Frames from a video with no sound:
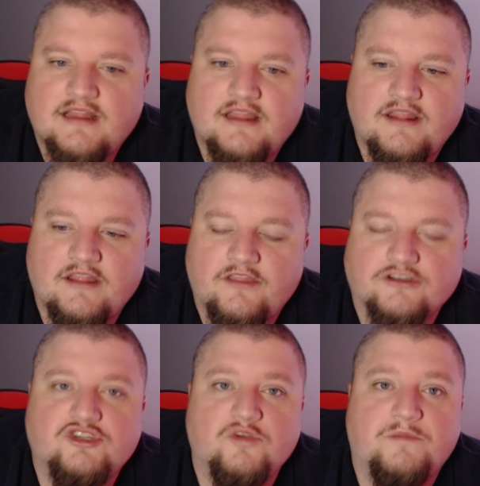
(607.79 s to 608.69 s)
There's
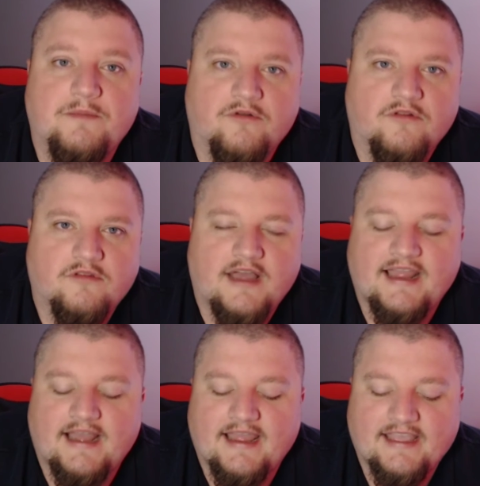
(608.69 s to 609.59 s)
two people.
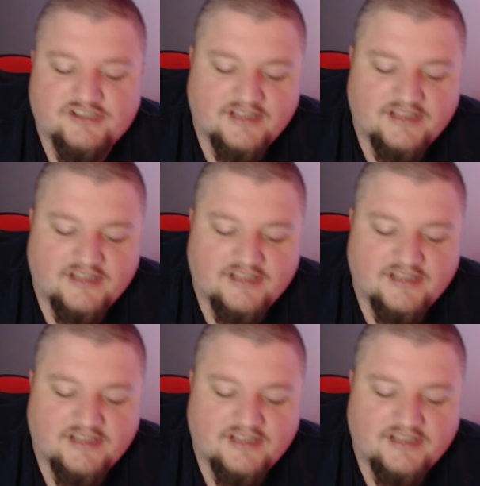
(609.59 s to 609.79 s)
I actually